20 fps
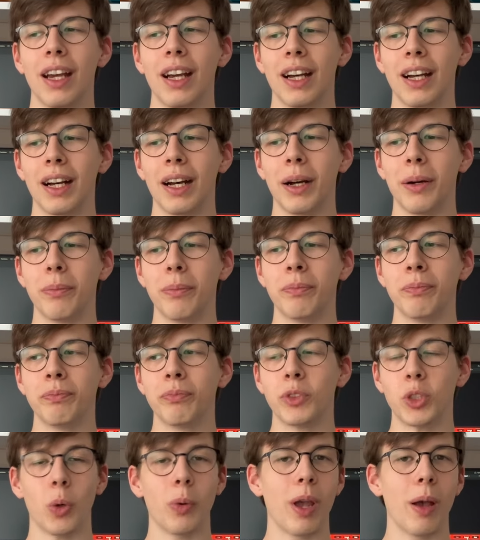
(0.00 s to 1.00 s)

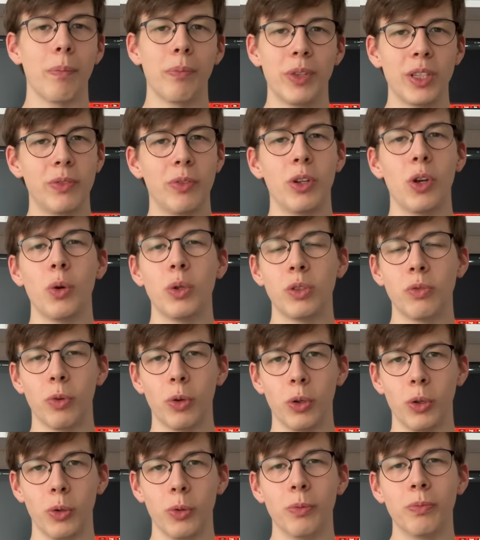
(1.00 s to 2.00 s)
So yeah, this video is for
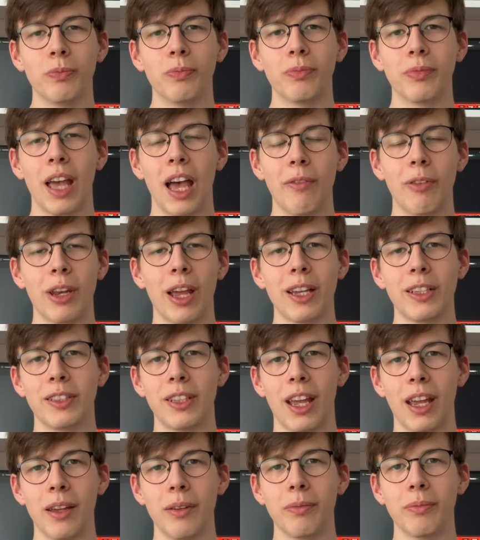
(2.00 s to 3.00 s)
you. Have a nice
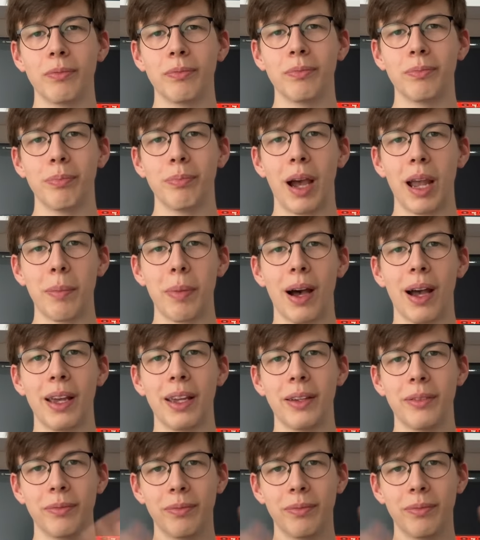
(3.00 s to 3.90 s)
day. Bye bye.